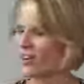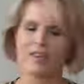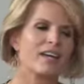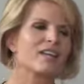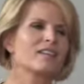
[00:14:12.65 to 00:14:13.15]
here
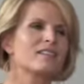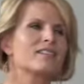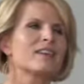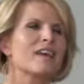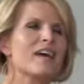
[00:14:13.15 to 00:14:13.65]
that
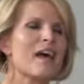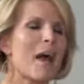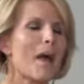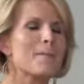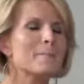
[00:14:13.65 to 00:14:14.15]
is
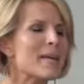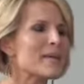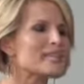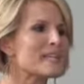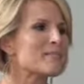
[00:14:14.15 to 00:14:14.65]

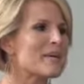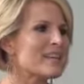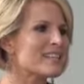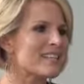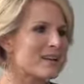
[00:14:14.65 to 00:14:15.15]
amazing,
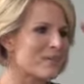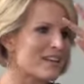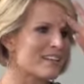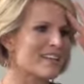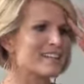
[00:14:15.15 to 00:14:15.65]
and I'm
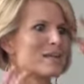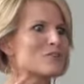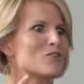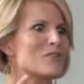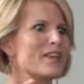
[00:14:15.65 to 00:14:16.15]
going to like
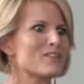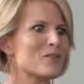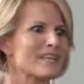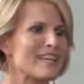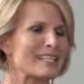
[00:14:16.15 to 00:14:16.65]
tempt you because
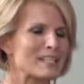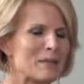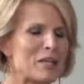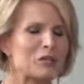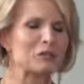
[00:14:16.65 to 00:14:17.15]
you guys can't
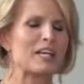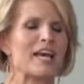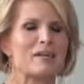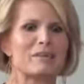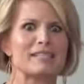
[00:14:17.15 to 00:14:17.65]
smell it or look
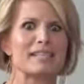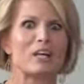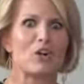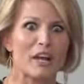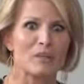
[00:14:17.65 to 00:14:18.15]
at it, but it's
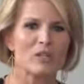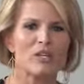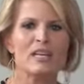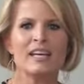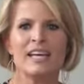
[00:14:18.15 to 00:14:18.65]

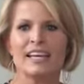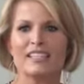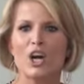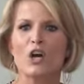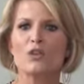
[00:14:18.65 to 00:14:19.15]
incredible.
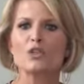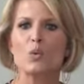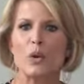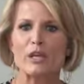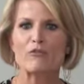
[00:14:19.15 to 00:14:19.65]
It's called the
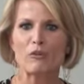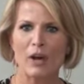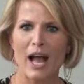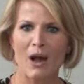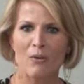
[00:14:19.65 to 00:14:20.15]

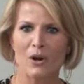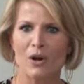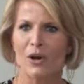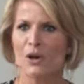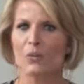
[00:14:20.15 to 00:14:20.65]

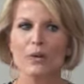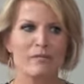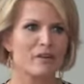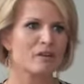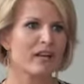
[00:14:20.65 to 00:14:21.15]
24-hour
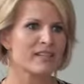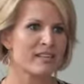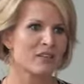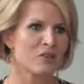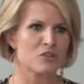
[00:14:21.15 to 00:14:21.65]

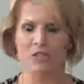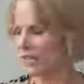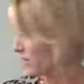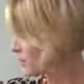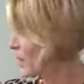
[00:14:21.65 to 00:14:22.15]
remineralizing
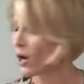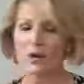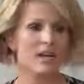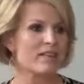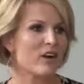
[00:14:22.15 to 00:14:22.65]
lotion, and it's
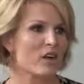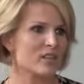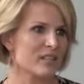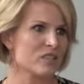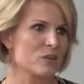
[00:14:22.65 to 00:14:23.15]
part of our
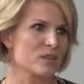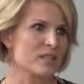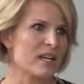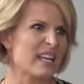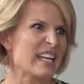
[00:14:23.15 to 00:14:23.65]

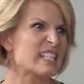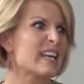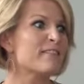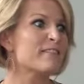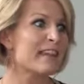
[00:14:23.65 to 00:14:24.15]
C-Source line. It's
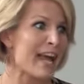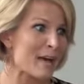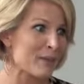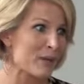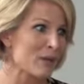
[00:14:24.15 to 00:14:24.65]

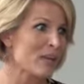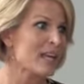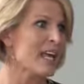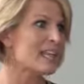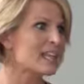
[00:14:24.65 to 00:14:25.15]
phenomenal,
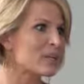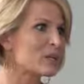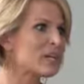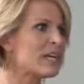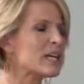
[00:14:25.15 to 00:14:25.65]
and
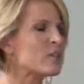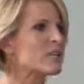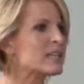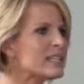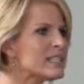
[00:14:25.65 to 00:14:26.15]
literally it
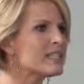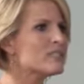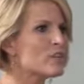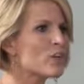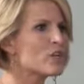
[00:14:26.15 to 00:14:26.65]

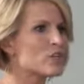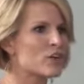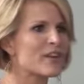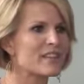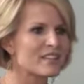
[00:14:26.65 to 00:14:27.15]
releases
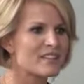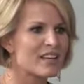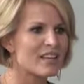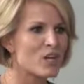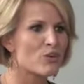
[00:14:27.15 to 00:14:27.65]
moisture in the
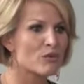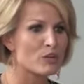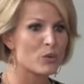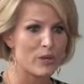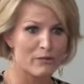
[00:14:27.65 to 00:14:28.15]
skin
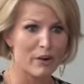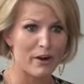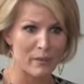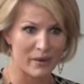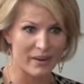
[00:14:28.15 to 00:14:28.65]
over a
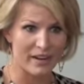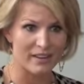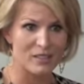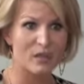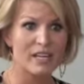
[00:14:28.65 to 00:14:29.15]
24-hour period.
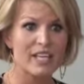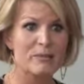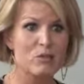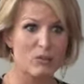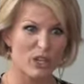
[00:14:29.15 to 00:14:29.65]
So a lot of
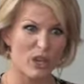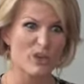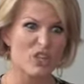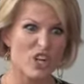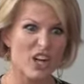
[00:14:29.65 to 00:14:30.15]
times you put a
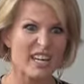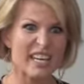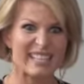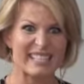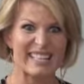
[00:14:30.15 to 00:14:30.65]
lotion on
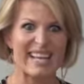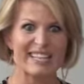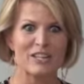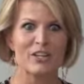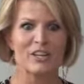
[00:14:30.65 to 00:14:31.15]
and it
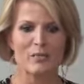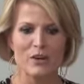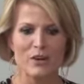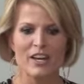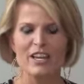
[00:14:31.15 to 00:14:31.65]
stays, like you
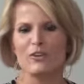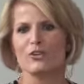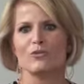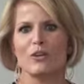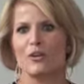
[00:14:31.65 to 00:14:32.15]
put it on,
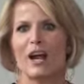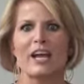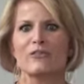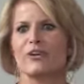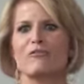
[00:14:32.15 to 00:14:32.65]
you're
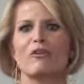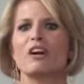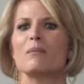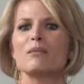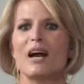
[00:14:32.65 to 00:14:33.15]
hydrated for
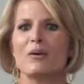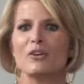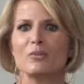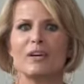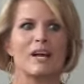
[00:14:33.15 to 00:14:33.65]
a couple
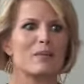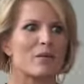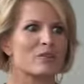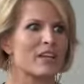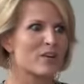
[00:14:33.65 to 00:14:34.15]
hours, but a couple
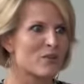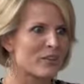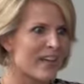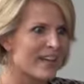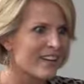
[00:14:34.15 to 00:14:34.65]
hours later you
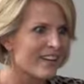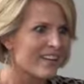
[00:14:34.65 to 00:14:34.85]
can like